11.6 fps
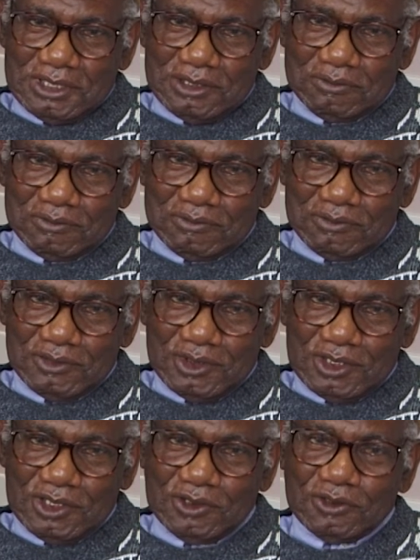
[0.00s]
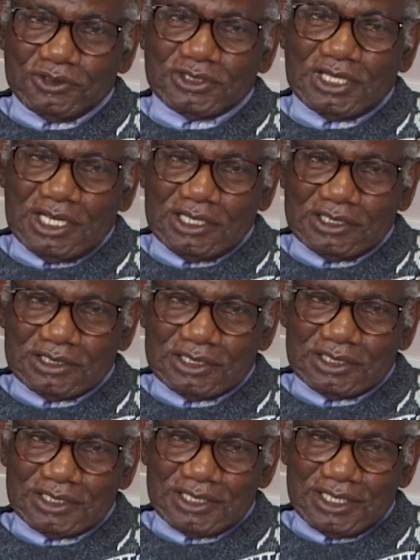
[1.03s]
And those
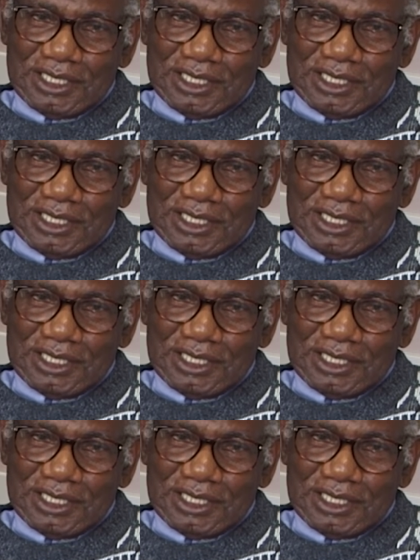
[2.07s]
days,